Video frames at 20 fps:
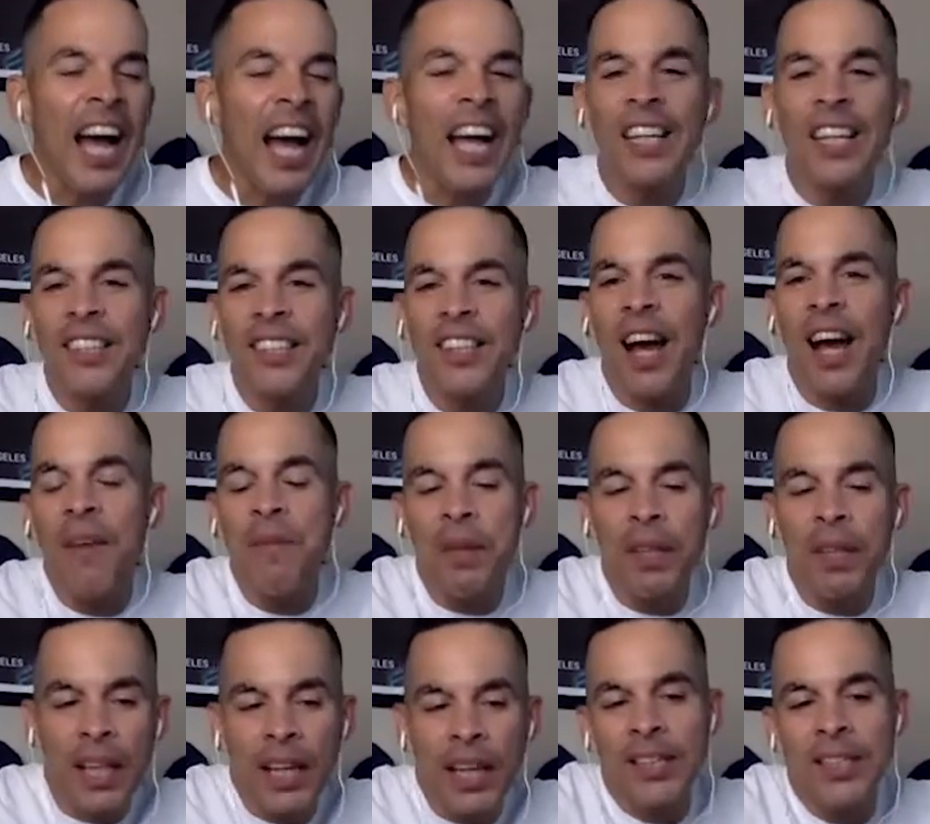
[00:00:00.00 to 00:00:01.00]

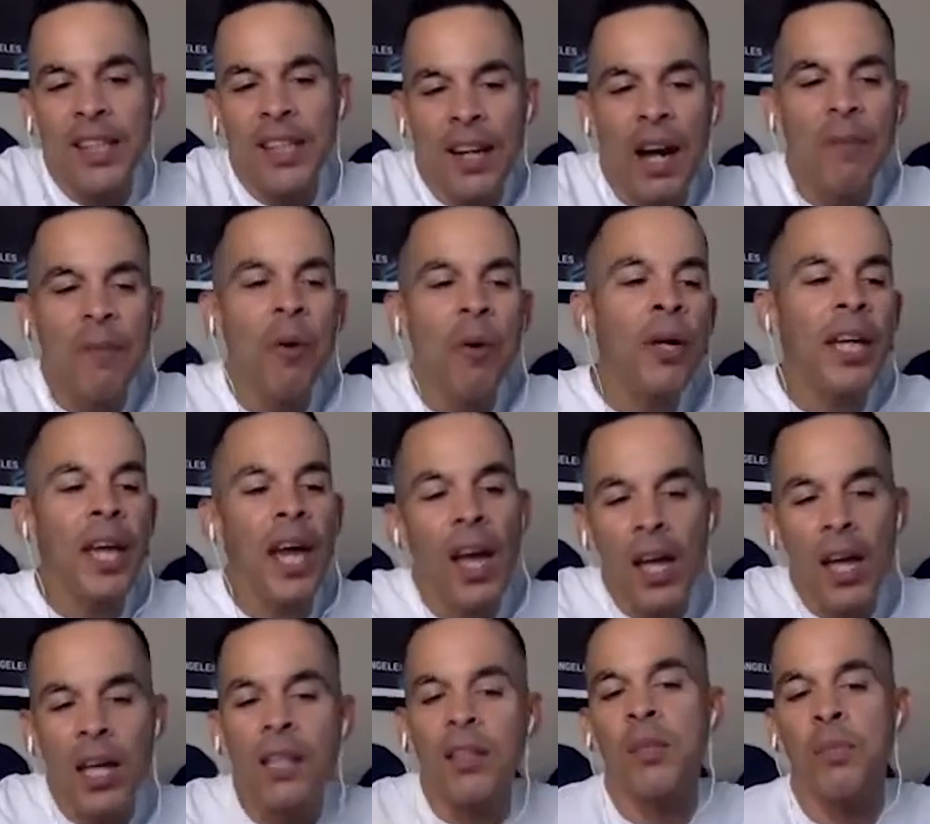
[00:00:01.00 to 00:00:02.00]
like I said, I'm
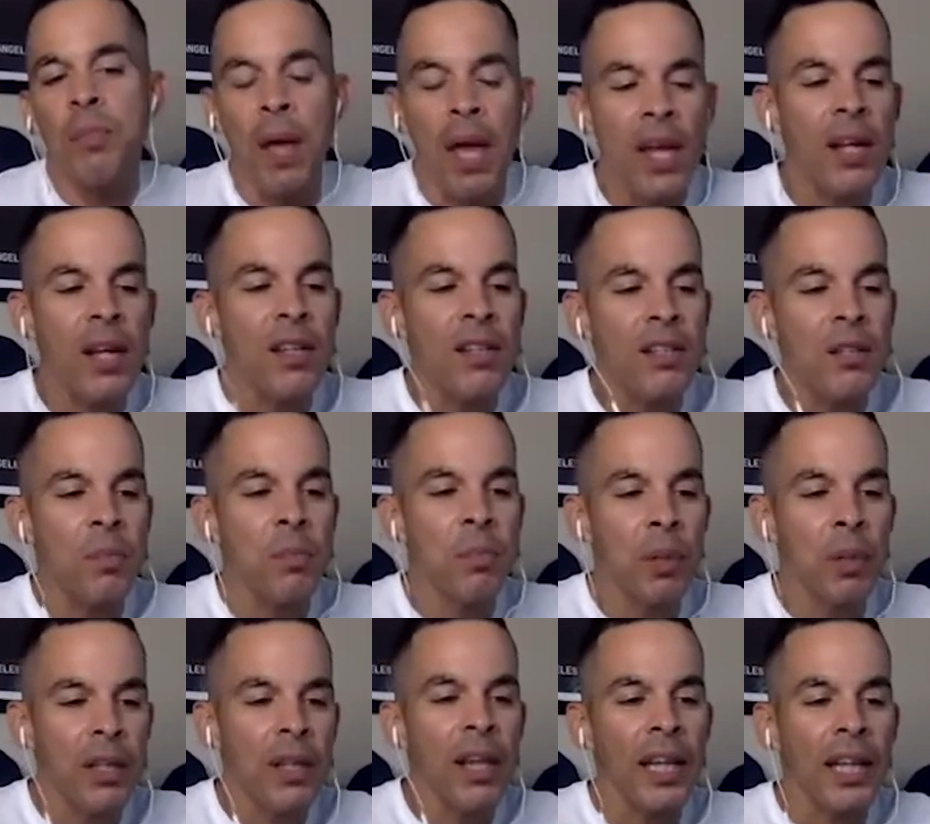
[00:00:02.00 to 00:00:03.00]
okay in Spanish,
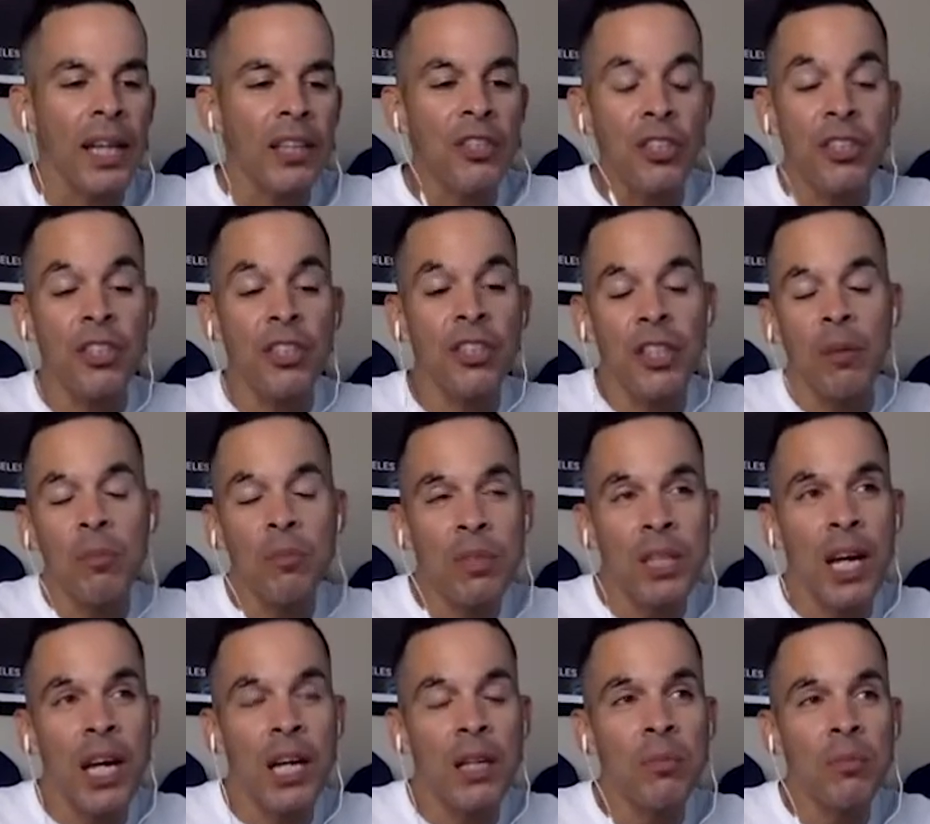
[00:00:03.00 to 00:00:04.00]
but like just
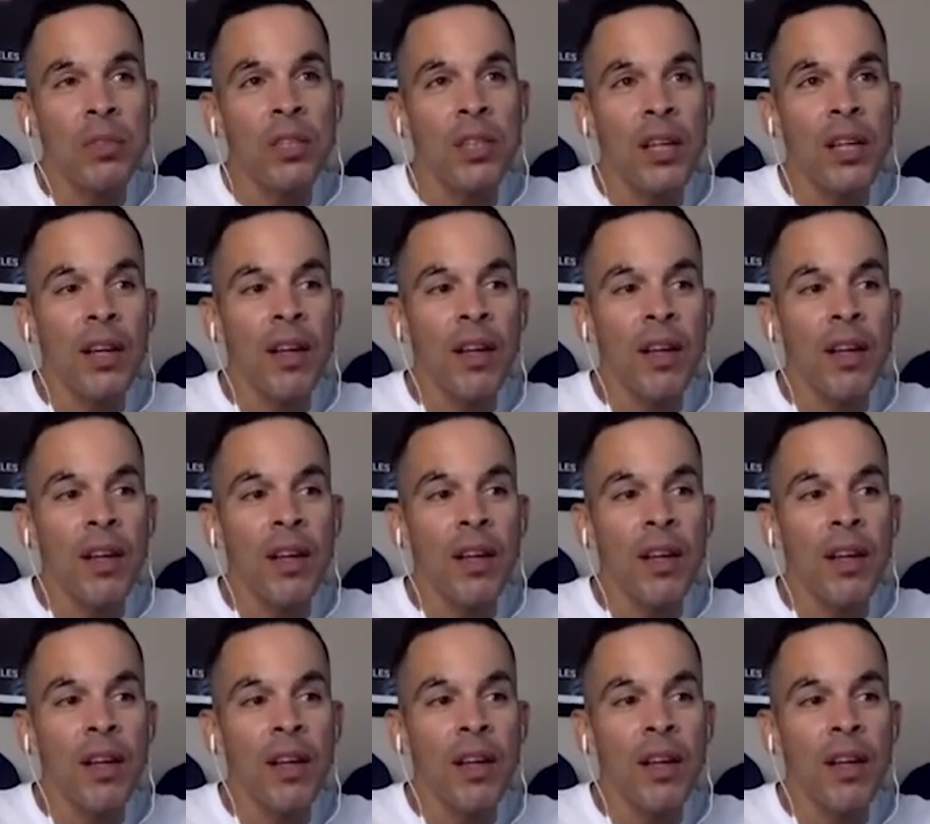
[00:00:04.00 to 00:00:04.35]
sometimes